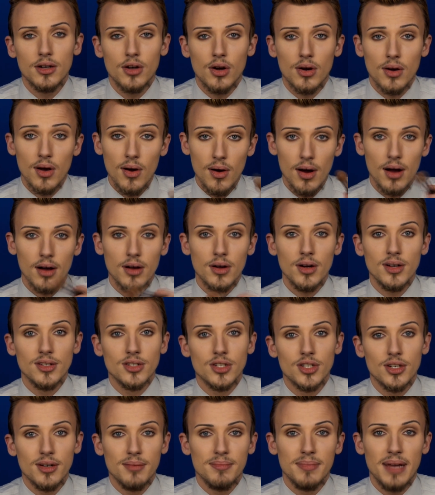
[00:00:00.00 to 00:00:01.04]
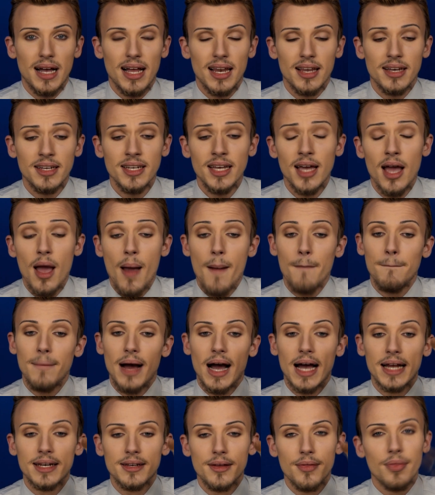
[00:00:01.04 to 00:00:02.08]
Cocoa Contour palette,
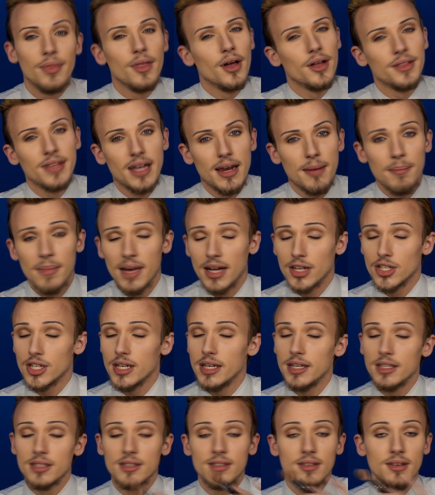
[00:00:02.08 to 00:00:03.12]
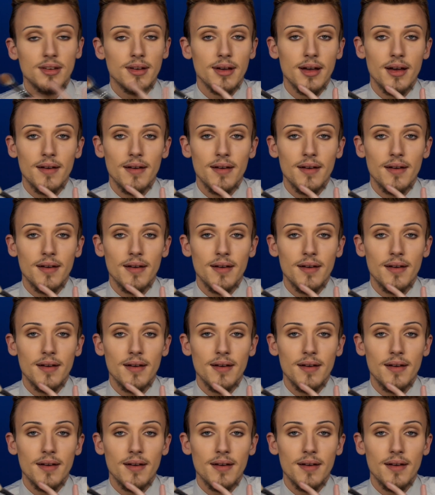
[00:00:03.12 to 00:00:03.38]
but not that much. It's